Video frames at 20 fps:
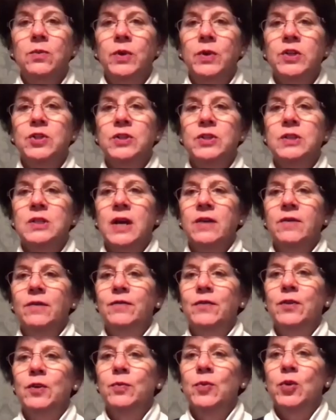we just have
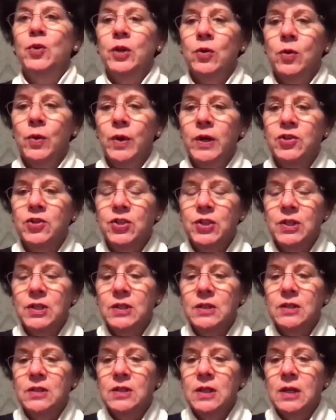a few more
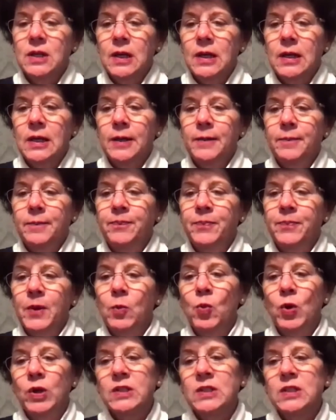questions. Um,
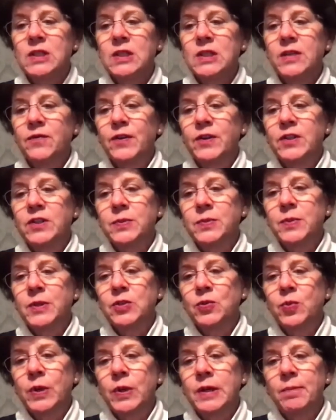what's the difference
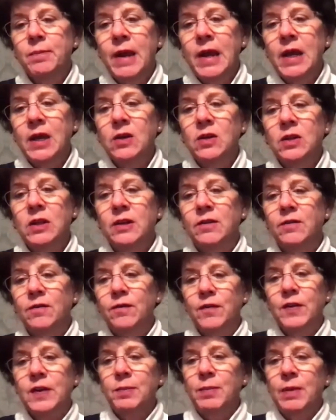between male and
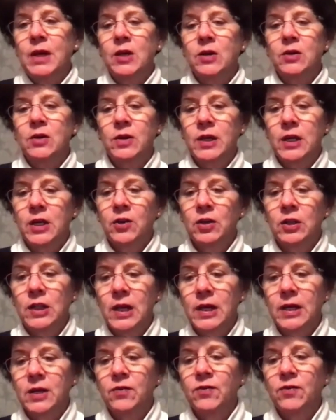female
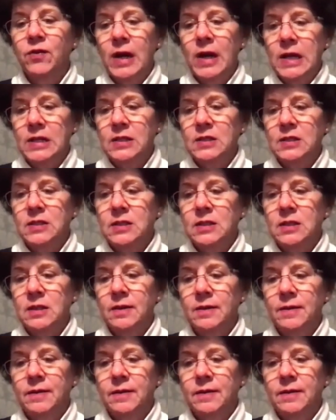Carolina wrens?